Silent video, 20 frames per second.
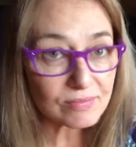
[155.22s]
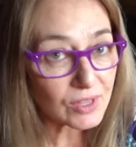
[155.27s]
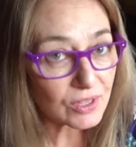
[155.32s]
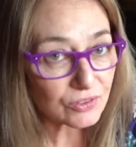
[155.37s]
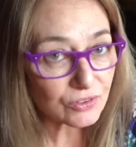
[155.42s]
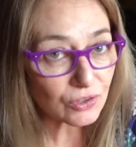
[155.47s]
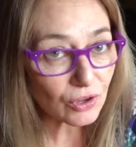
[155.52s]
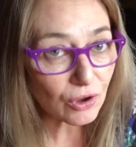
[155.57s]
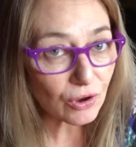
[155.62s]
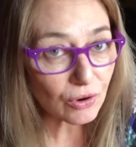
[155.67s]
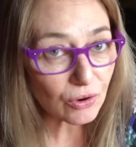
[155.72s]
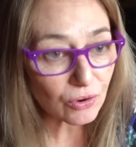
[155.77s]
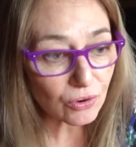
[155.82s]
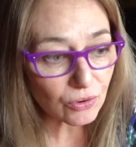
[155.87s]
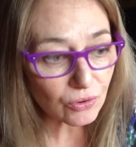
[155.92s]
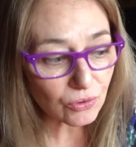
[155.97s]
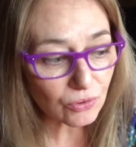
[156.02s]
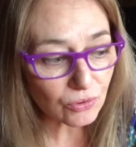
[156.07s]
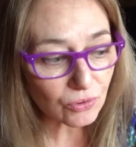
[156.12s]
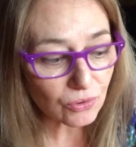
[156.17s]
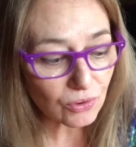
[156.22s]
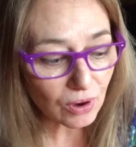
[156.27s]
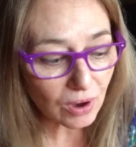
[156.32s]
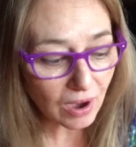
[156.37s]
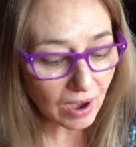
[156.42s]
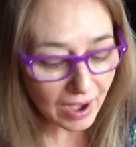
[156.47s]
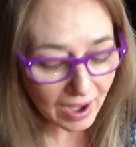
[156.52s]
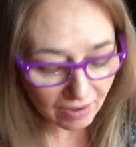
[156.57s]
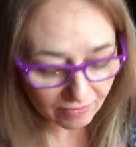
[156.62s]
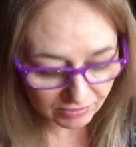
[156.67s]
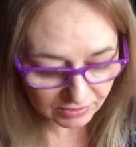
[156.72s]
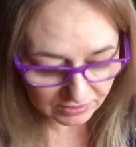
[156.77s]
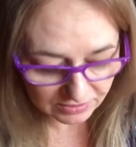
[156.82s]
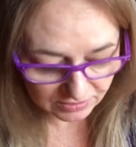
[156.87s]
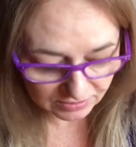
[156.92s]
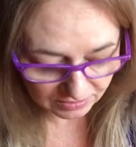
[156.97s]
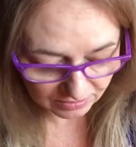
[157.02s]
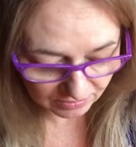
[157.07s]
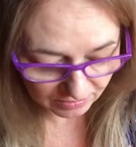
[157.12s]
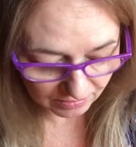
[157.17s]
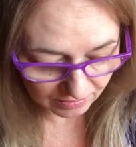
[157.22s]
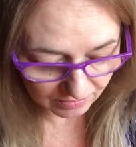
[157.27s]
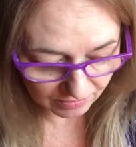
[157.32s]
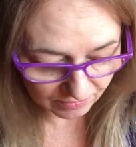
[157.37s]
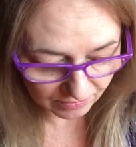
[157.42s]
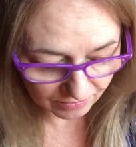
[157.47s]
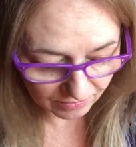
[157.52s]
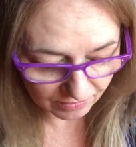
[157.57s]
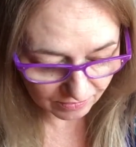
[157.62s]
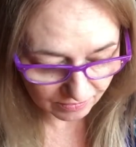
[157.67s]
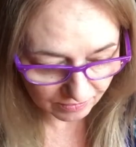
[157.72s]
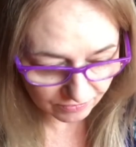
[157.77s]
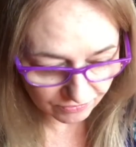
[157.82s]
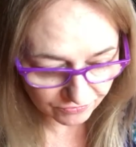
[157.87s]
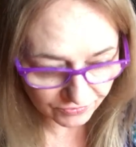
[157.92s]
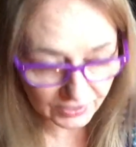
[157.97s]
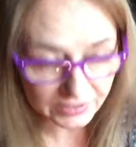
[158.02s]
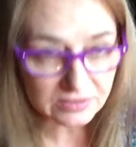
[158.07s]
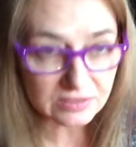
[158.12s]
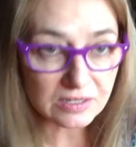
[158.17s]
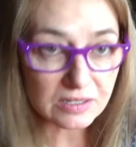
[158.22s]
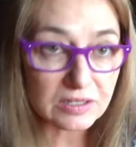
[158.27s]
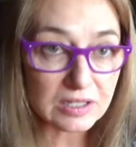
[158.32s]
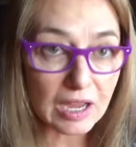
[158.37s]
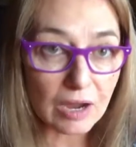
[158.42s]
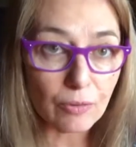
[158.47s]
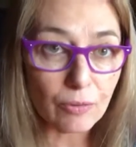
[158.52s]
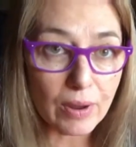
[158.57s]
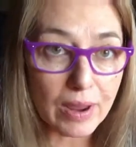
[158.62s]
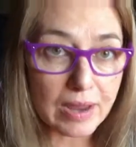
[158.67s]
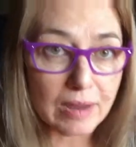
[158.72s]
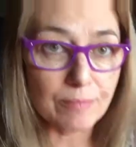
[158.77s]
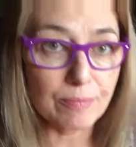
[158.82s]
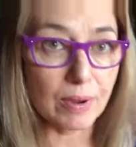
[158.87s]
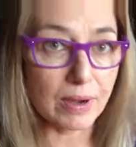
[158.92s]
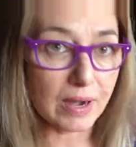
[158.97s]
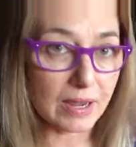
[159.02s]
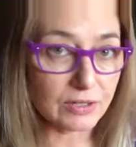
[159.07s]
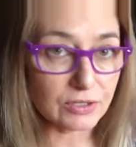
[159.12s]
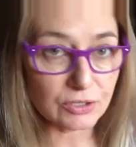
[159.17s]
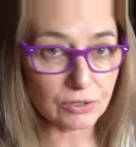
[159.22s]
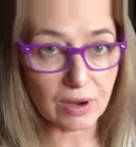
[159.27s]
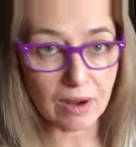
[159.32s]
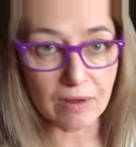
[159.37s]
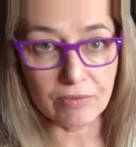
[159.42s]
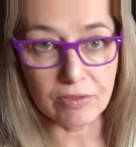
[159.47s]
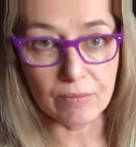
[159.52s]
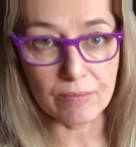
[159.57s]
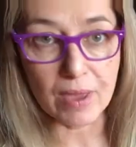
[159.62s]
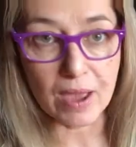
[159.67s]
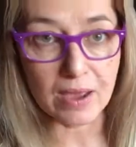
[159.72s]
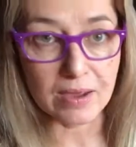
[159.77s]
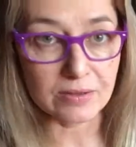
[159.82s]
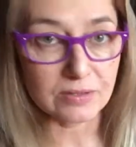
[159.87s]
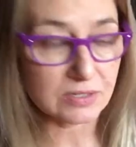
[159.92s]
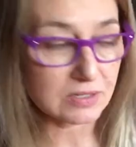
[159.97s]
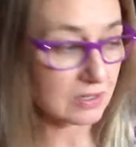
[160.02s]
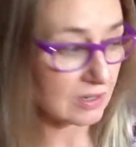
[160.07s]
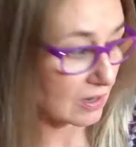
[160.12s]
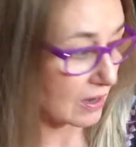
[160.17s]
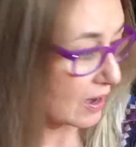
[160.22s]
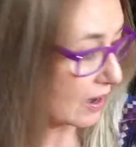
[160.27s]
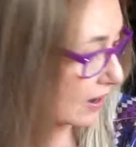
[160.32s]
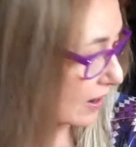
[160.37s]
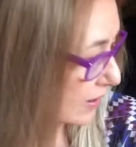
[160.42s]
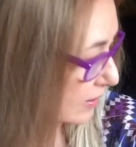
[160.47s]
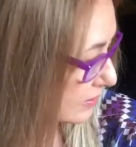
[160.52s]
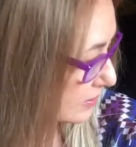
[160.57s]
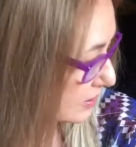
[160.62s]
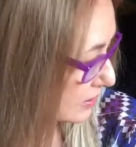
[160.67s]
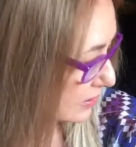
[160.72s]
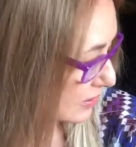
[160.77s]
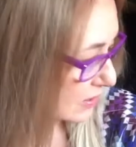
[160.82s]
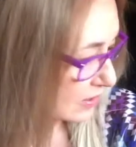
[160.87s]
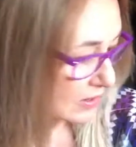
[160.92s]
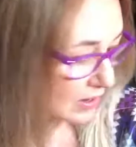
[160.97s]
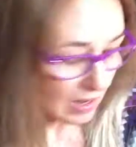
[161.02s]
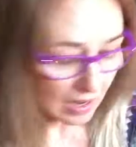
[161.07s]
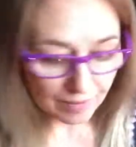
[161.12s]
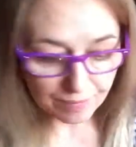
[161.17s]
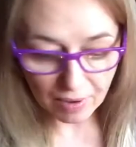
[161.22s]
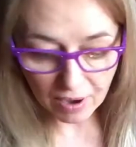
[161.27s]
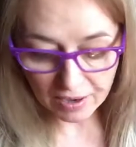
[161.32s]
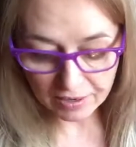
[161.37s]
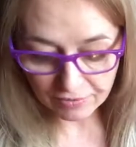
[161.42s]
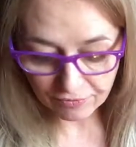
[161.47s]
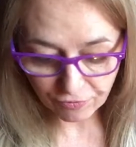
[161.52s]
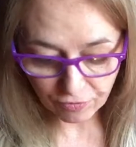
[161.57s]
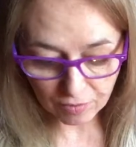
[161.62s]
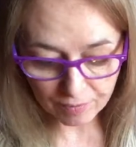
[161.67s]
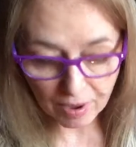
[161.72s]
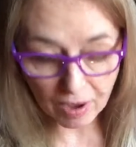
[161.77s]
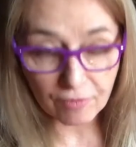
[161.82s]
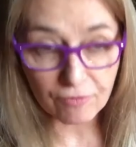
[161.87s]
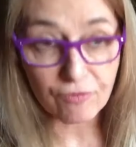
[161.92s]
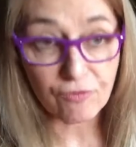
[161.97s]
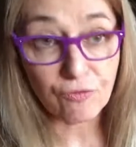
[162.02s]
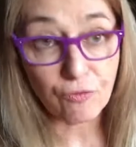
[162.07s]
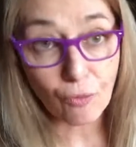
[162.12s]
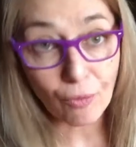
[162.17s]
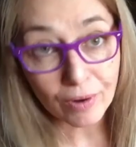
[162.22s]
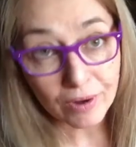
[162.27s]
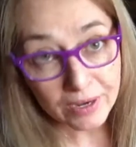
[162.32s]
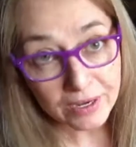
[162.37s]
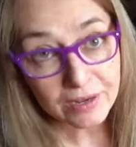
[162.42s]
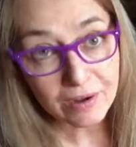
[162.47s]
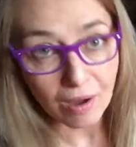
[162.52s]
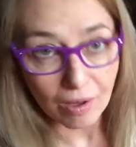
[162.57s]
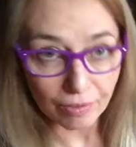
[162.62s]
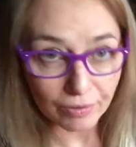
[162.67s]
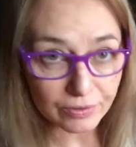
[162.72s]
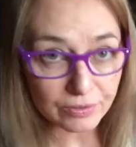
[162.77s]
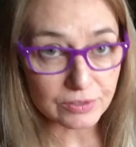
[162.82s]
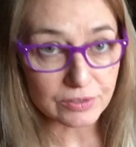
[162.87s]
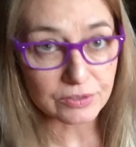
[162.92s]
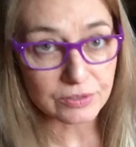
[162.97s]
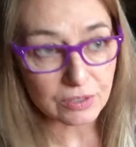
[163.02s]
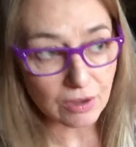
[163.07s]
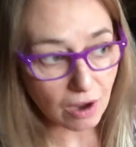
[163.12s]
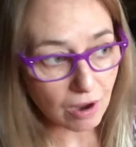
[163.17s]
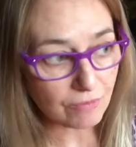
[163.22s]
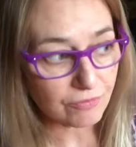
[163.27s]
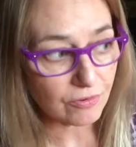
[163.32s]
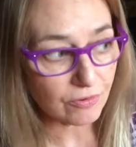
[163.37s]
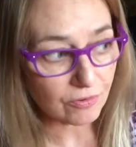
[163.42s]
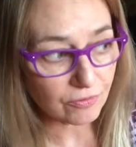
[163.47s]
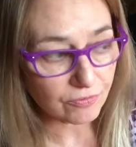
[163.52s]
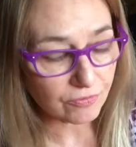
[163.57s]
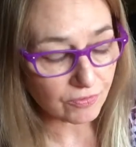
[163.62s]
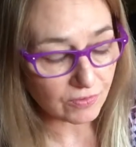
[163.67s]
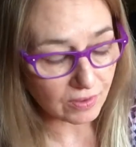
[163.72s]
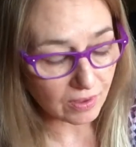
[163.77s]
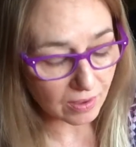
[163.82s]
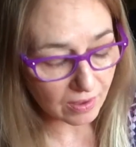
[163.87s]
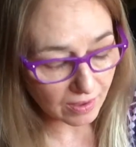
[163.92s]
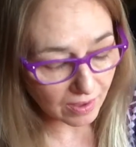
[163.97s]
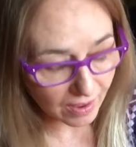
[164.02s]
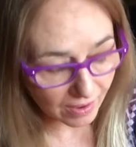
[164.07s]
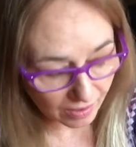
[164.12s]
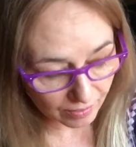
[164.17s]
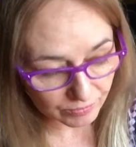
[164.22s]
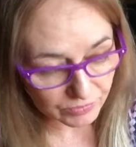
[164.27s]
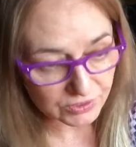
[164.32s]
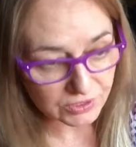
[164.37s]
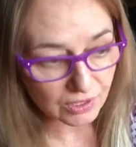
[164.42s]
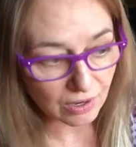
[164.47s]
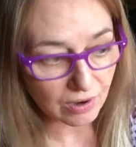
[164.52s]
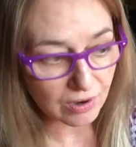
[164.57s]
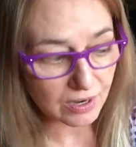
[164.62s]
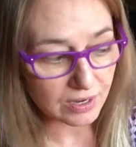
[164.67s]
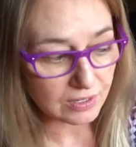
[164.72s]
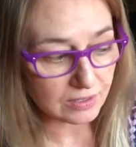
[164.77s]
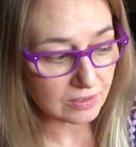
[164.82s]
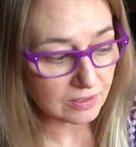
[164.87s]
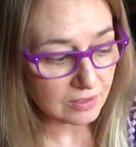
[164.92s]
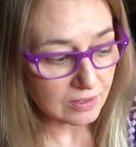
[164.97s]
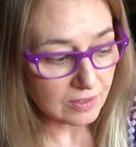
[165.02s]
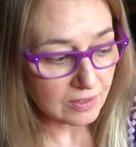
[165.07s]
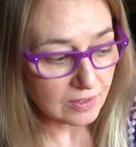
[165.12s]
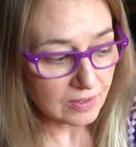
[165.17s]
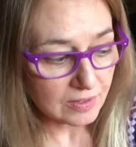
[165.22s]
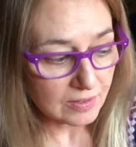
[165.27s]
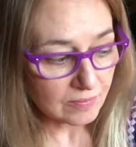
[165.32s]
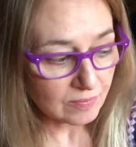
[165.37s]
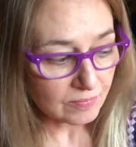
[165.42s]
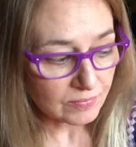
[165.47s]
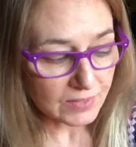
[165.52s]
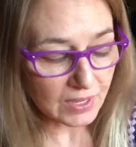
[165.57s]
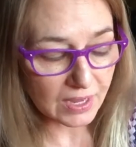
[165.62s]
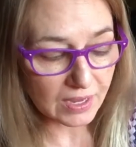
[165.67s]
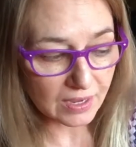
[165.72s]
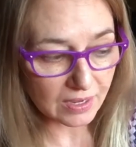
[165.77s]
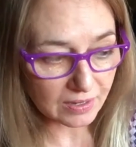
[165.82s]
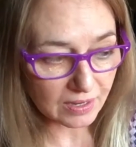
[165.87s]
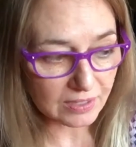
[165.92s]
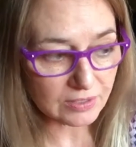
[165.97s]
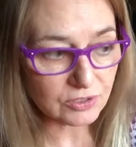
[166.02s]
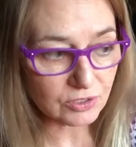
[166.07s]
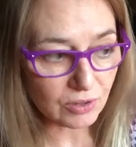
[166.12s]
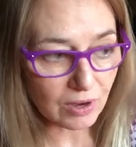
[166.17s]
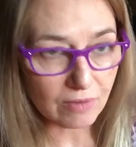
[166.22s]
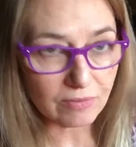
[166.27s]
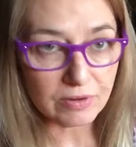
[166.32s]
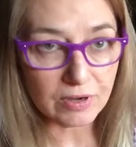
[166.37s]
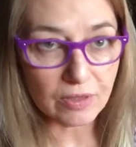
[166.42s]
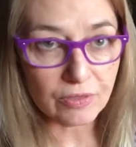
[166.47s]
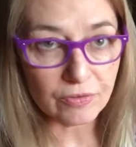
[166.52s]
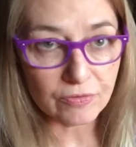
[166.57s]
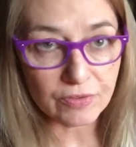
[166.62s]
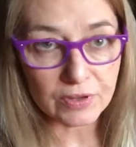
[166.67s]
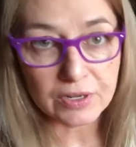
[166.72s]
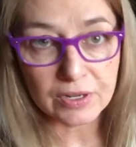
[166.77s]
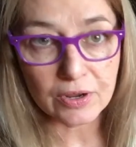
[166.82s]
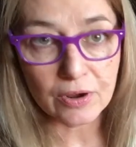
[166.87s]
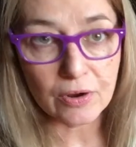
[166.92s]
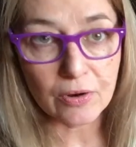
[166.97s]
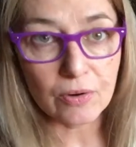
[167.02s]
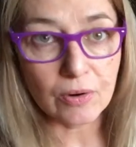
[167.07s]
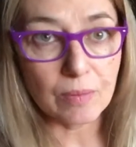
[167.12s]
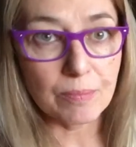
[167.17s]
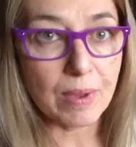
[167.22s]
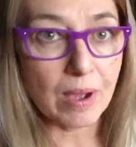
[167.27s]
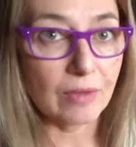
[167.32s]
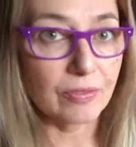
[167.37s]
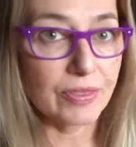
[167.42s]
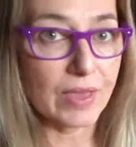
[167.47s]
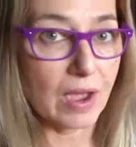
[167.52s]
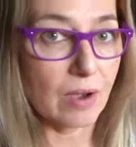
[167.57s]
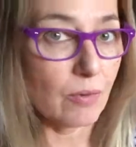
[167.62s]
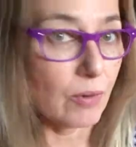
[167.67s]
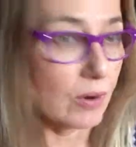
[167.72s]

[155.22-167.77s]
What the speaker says: So I haven't fixed it that way, but I do have the mask, and I bought it for about $40 off of Amazon, and I do have another video about that